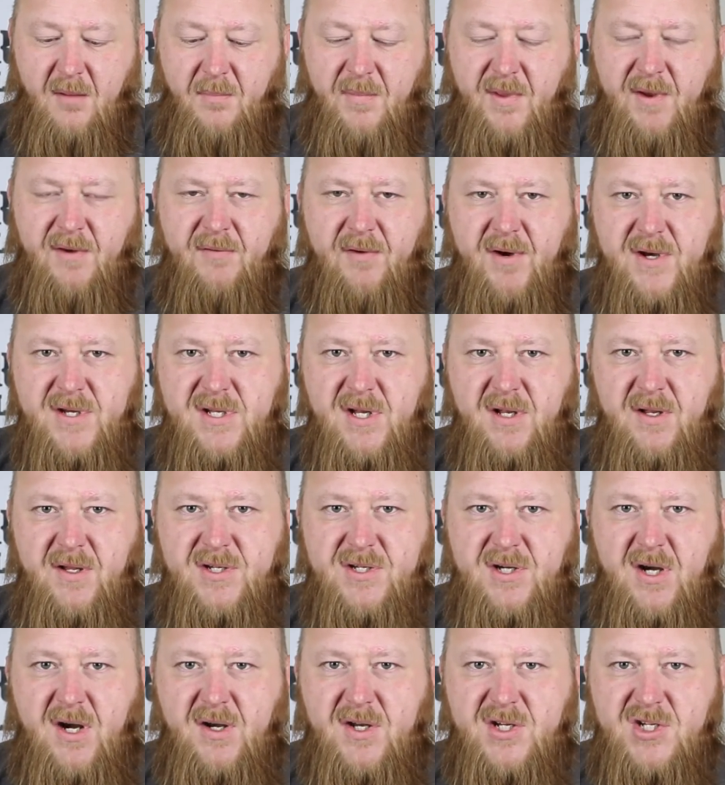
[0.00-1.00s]
They
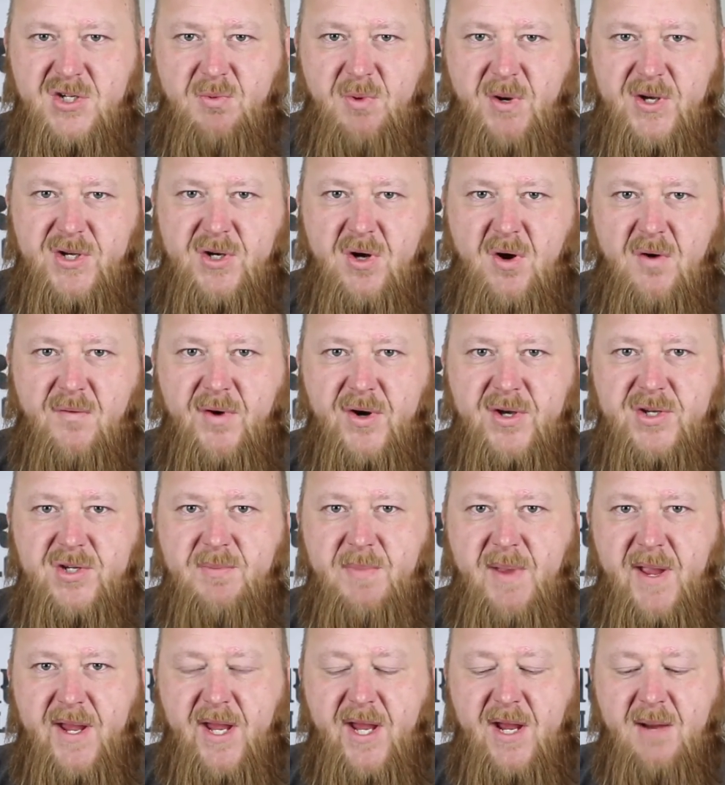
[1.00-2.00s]
recently started to switch over
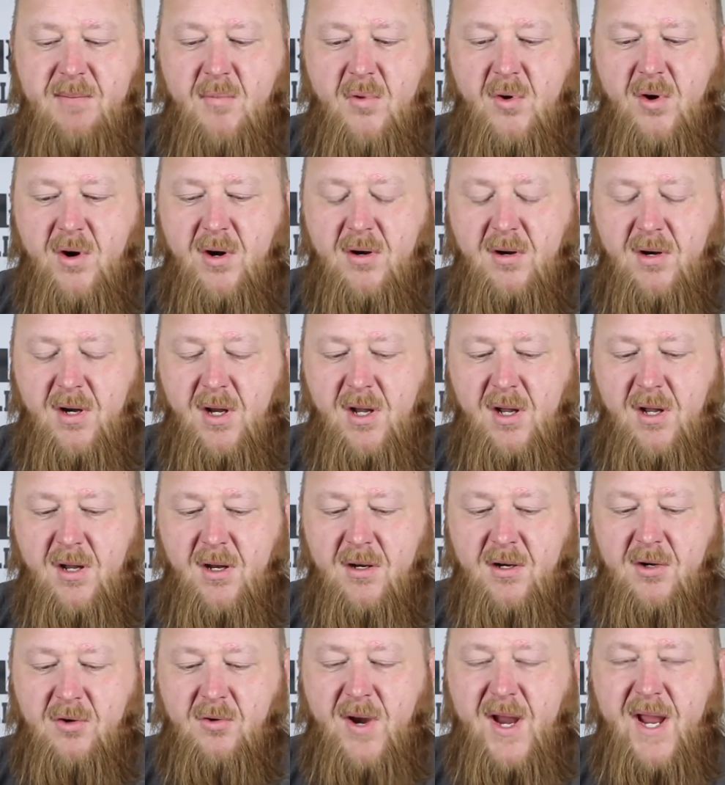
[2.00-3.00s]
to making a
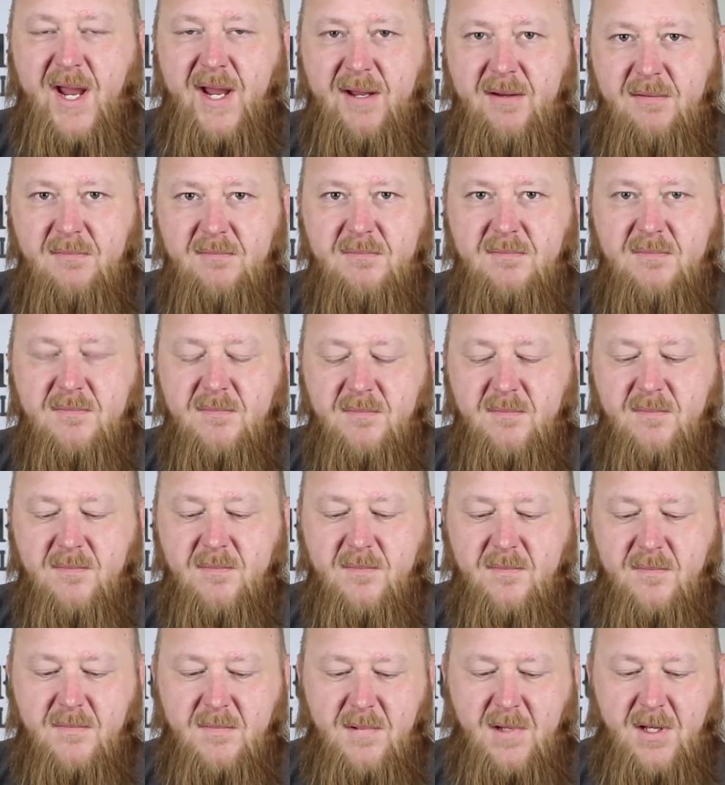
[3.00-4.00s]
more gray
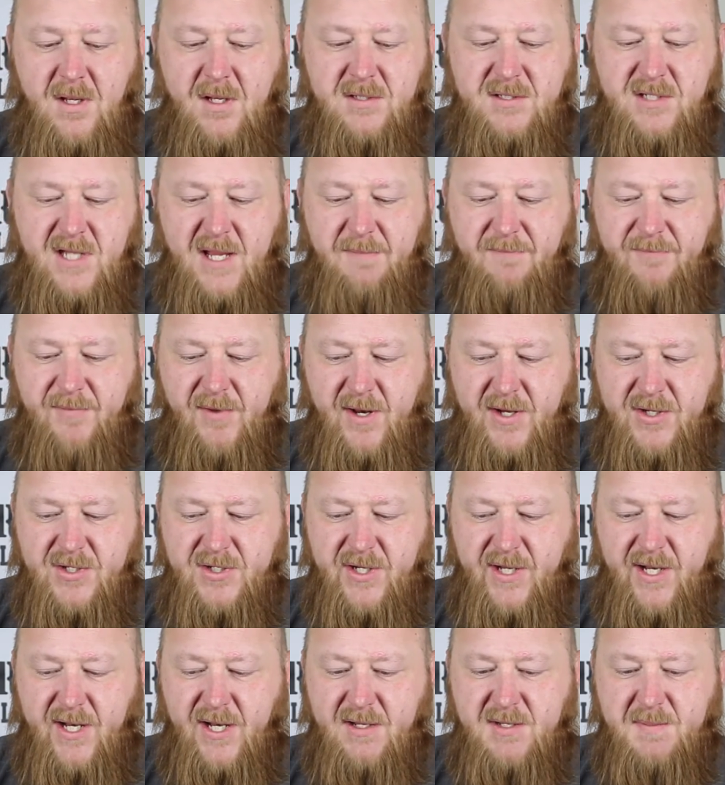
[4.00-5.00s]
type
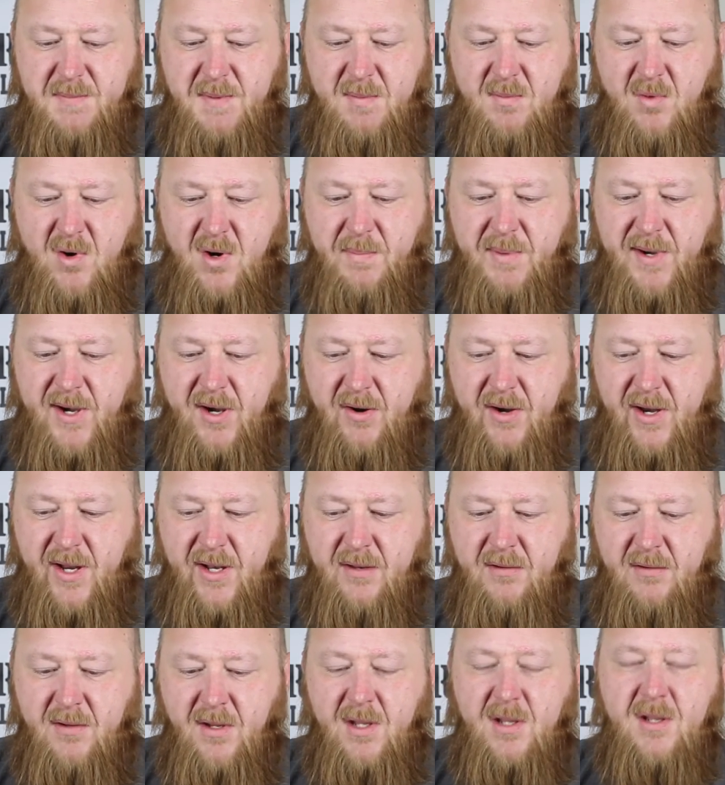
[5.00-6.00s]
finish to get it to be more
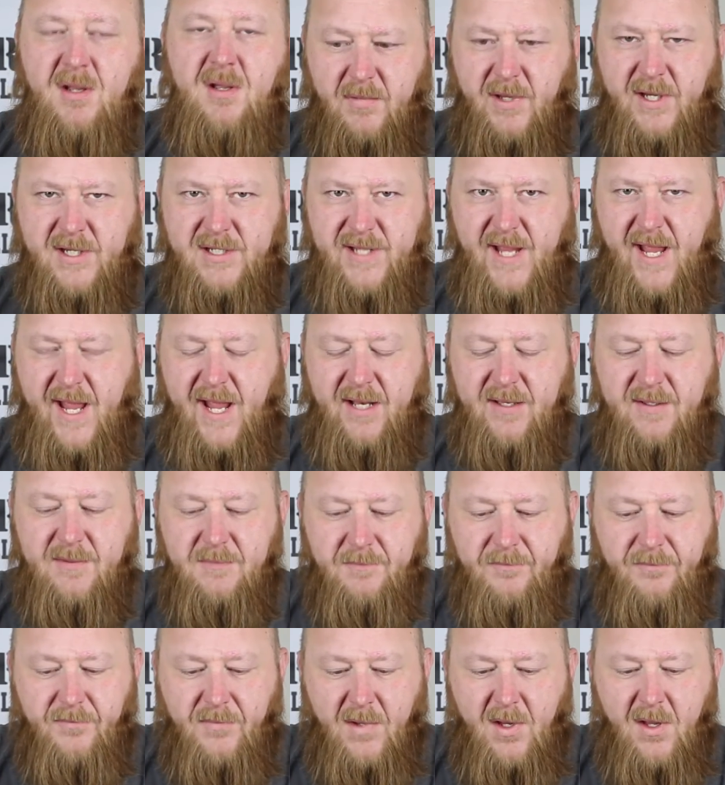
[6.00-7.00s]
period exact.
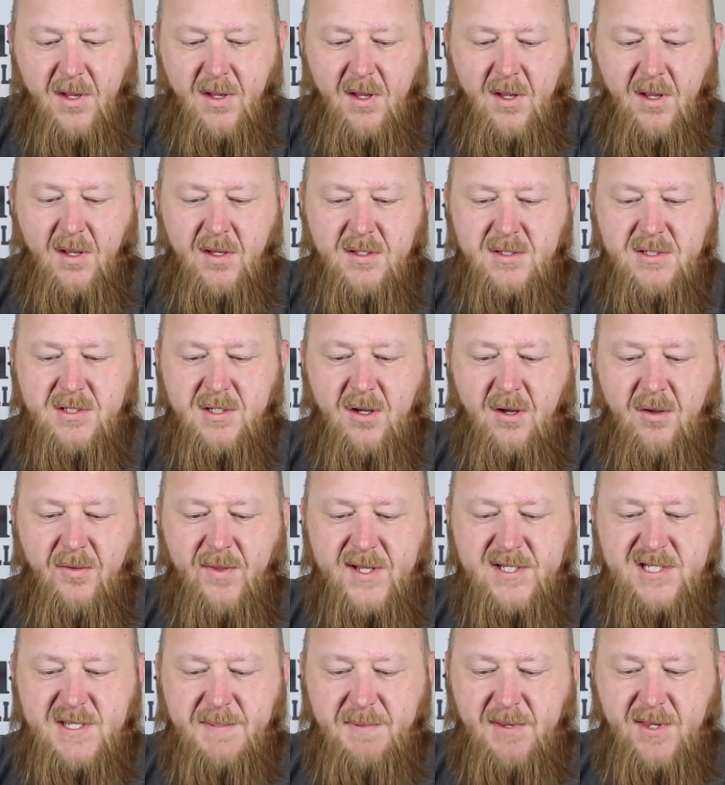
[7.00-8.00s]
So
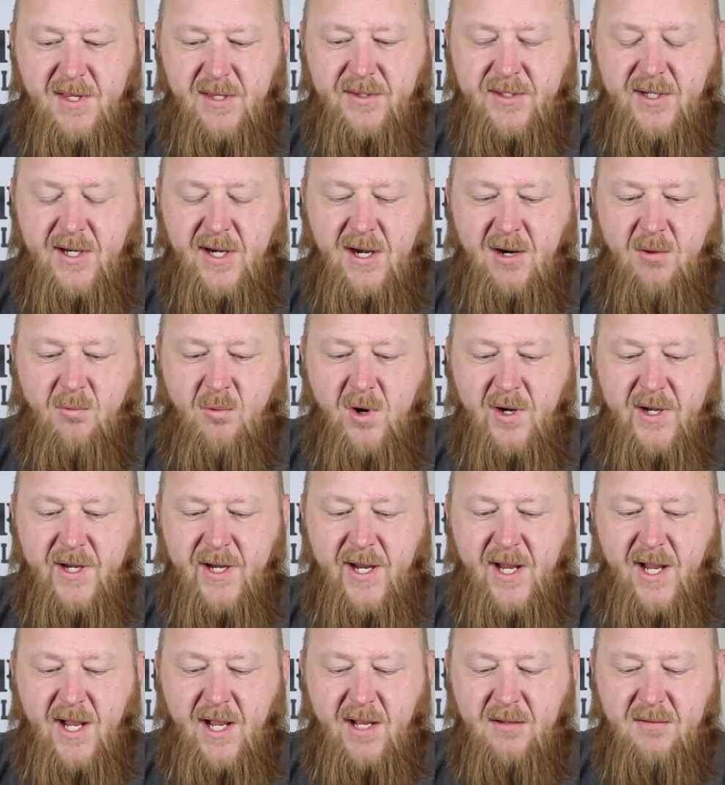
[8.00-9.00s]
that's something that they're
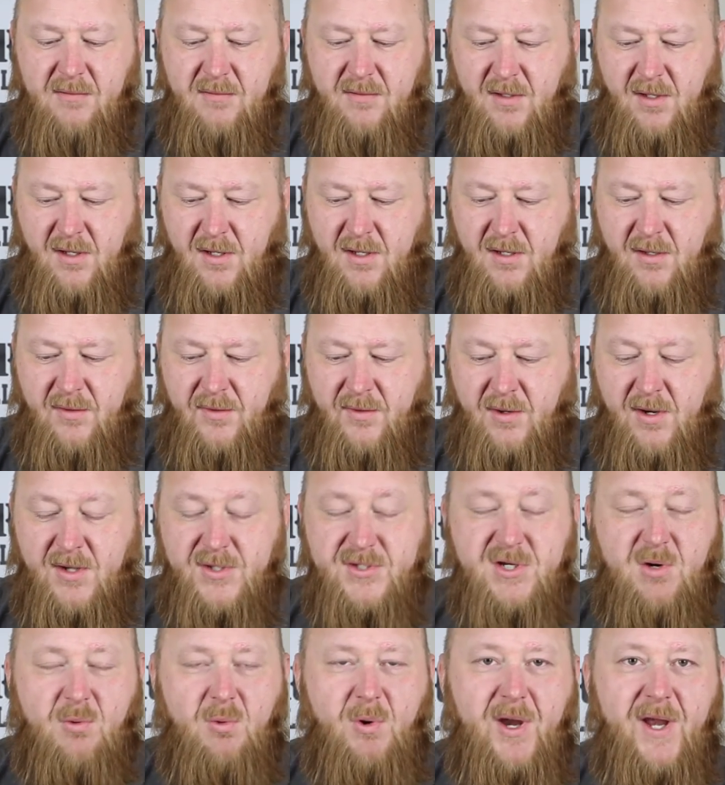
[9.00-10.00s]
working on. They're
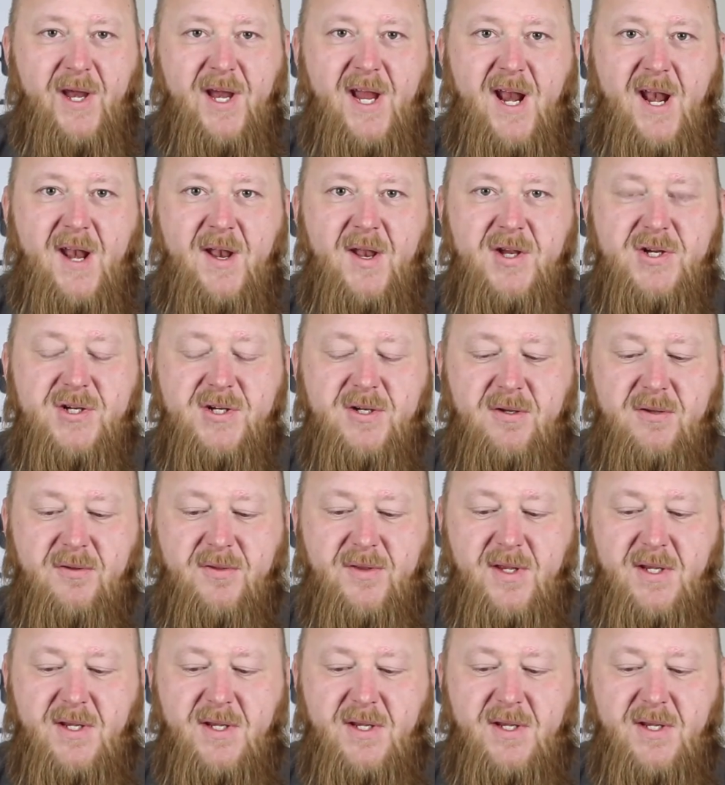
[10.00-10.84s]
also working on additional